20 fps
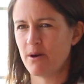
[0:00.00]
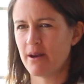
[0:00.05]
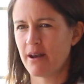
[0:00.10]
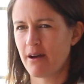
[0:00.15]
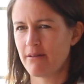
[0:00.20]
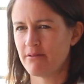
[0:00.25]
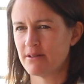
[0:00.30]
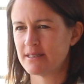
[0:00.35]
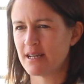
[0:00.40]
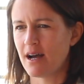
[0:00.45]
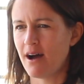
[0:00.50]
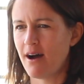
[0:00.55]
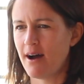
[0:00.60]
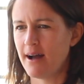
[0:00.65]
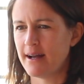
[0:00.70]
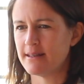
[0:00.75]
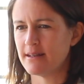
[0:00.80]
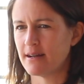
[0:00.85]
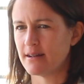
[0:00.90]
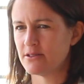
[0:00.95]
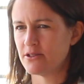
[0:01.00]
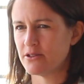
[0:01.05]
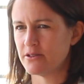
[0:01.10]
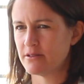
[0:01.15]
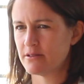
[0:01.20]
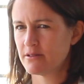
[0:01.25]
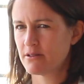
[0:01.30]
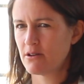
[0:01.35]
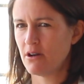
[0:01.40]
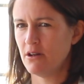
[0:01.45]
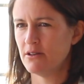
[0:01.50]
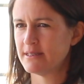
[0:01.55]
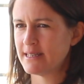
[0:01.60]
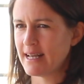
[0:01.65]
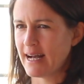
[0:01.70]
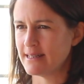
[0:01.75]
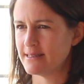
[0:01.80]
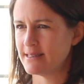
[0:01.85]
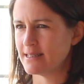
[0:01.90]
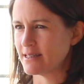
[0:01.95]
When I retired, I just
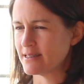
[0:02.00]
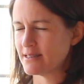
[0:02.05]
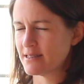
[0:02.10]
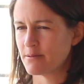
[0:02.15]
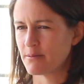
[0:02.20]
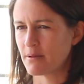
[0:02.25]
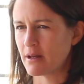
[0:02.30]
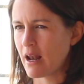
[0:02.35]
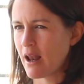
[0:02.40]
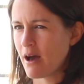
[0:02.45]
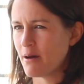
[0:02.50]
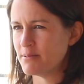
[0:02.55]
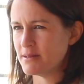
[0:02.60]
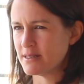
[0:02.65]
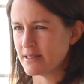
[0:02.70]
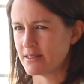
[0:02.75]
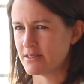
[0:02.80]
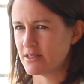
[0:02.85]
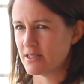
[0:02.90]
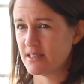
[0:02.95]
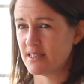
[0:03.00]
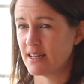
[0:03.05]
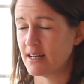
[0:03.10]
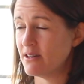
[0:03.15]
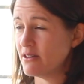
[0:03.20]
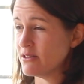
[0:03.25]
contacted some clubs and I just said,